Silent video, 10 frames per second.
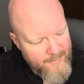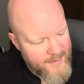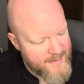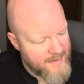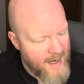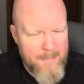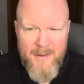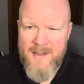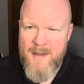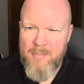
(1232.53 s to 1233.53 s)

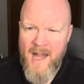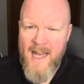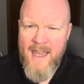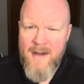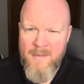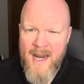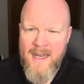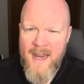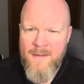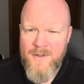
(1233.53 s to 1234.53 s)
Is it blockade
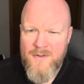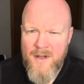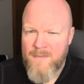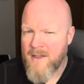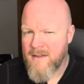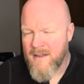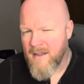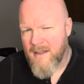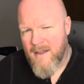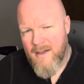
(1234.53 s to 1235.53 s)
mind games or something?
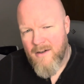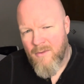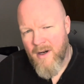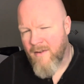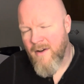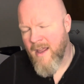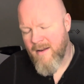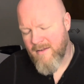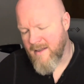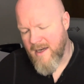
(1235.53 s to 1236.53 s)
Whatever
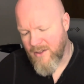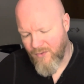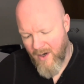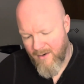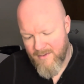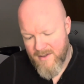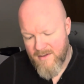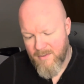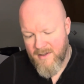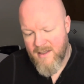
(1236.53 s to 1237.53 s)
that niche fragrance
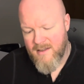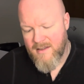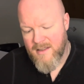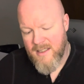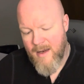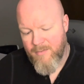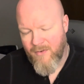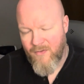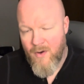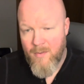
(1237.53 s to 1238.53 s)
is. But this is the same
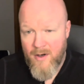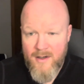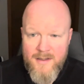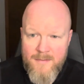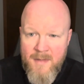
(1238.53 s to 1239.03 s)
perfumer. It's